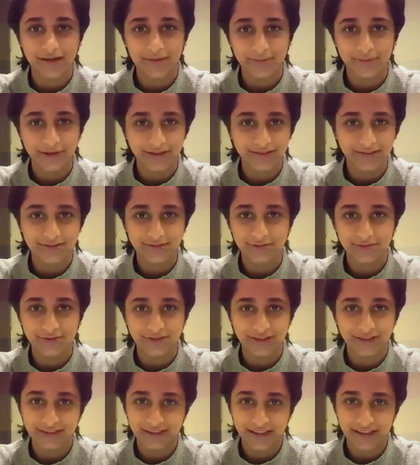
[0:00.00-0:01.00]
plus
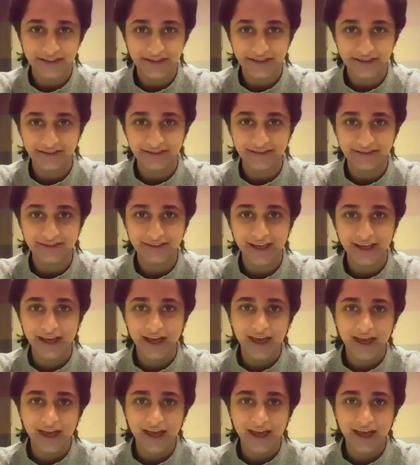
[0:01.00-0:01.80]
organisations